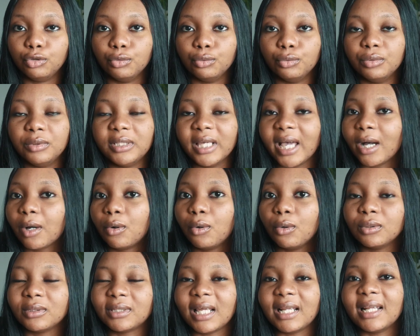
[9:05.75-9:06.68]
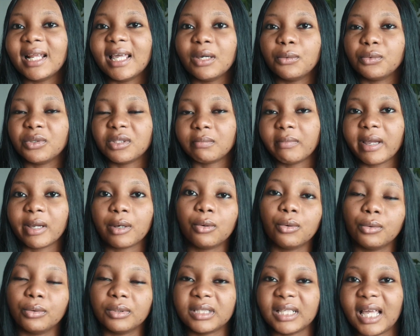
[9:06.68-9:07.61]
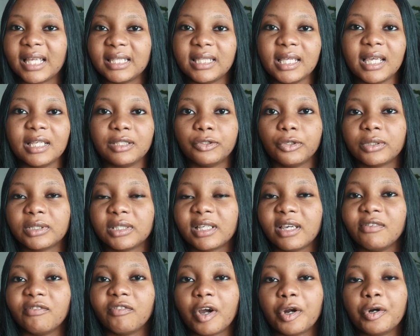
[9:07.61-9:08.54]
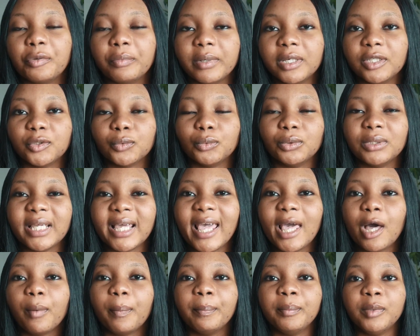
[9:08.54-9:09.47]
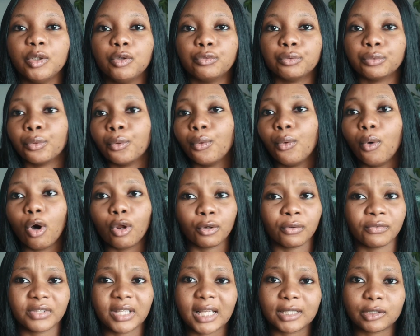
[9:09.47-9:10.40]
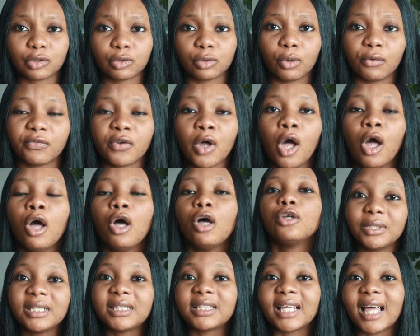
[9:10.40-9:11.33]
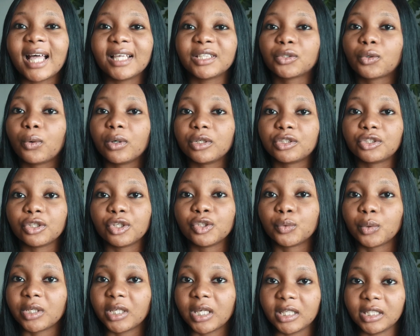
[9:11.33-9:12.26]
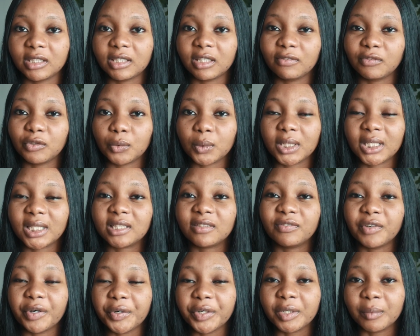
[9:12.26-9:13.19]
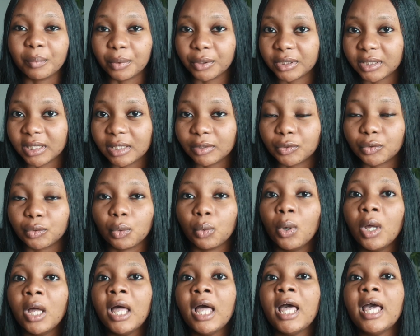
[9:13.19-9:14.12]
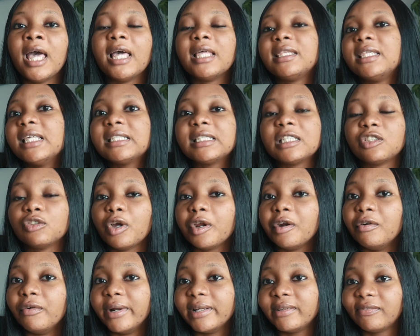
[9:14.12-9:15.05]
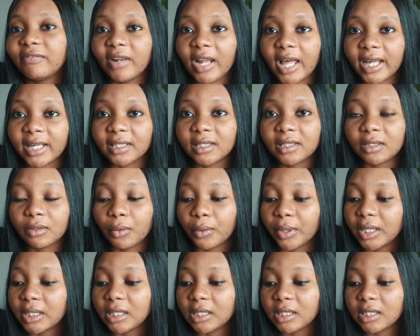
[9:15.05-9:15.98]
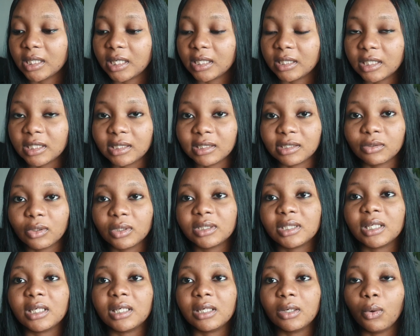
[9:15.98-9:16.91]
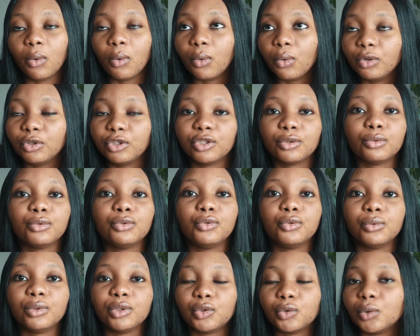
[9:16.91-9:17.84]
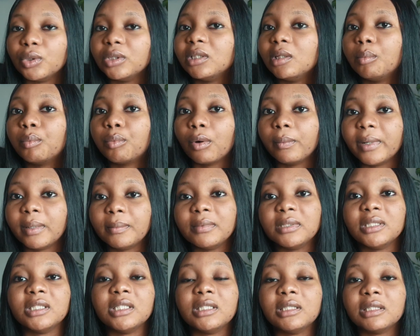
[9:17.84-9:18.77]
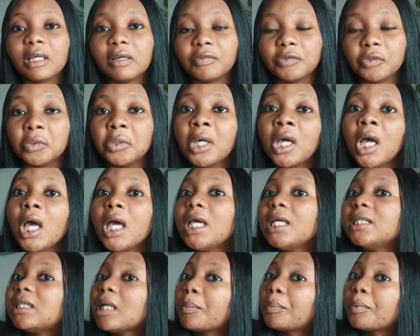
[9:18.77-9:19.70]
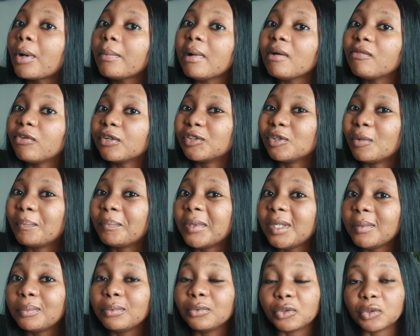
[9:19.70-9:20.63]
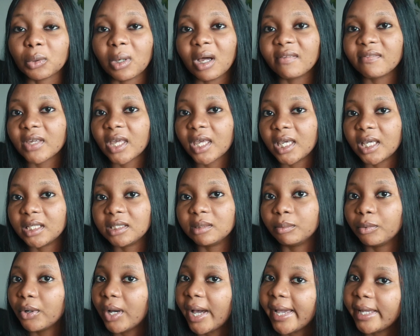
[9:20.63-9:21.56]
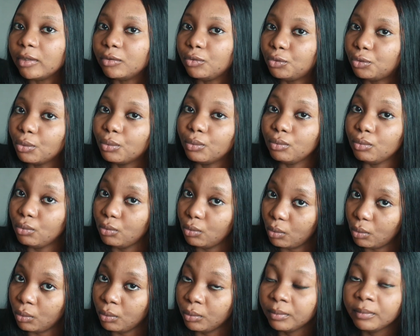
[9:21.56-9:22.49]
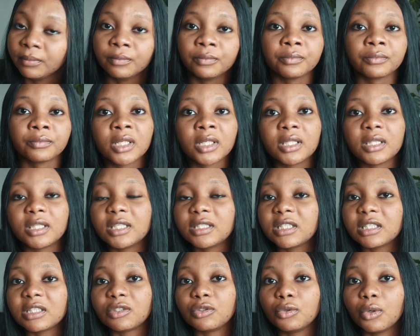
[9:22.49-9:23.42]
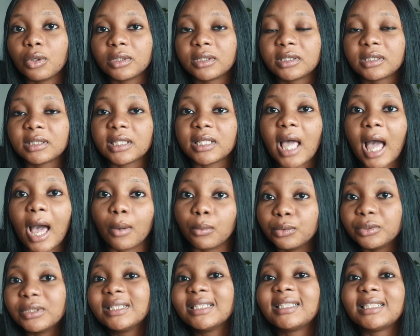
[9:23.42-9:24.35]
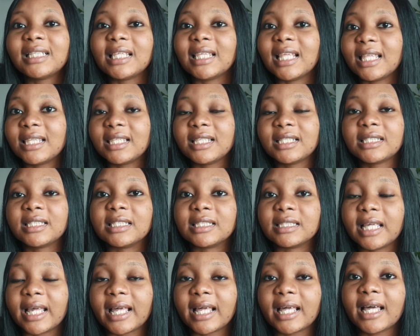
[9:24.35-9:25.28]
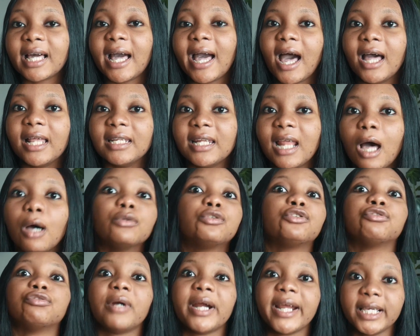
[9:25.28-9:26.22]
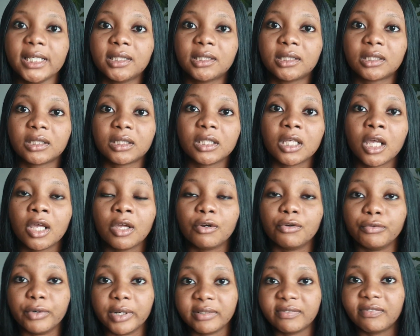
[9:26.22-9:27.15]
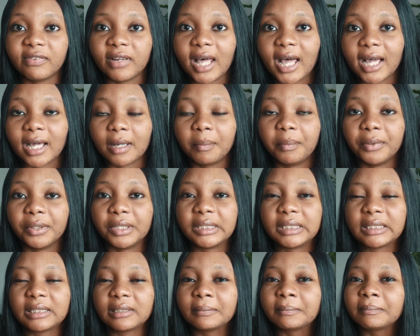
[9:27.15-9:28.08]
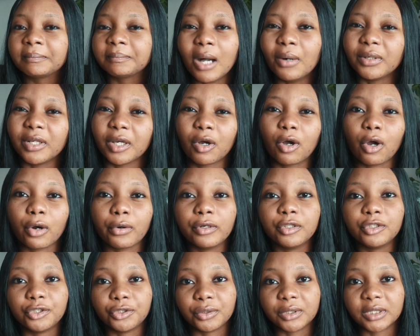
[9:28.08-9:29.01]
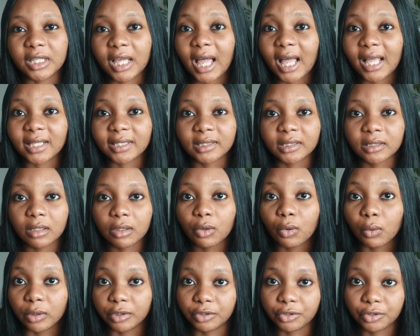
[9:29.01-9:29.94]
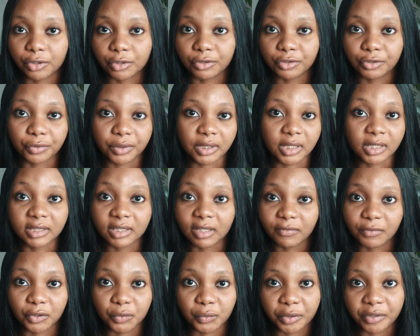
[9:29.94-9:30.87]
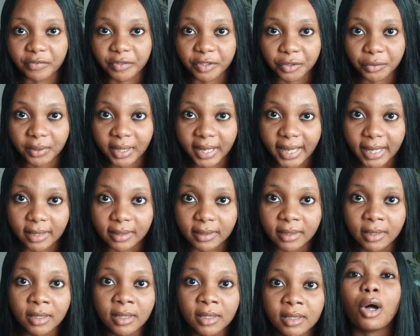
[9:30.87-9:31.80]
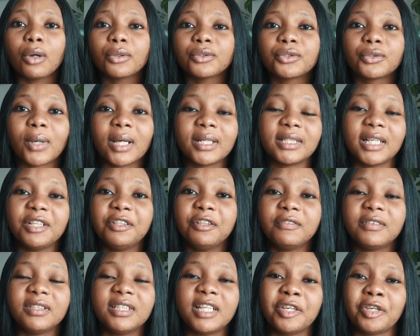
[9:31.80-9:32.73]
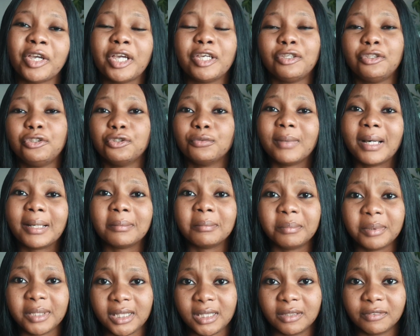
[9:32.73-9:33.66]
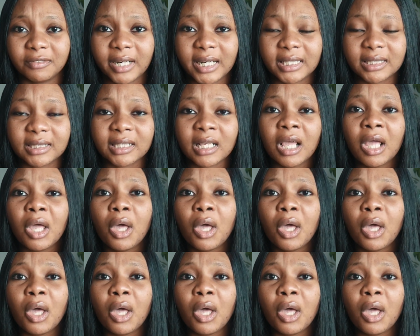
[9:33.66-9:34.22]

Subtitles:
Do their goals align with my goals? Are they a toxic environment? Will they help me grow? All of that stuff. You need to ask questions when you're interviewing. It's very important. So this is not a red flag or anything. This is not a, oh, you don't do it, so it's a problem in the interview. It's a problem for some people, so I've heard, but I don't know. This is not, I wouldn't say that this is like an outright red flag, but I would encourage you to ask questions during interviews wherever you can. Also, at the end of the day, you're a human being, right?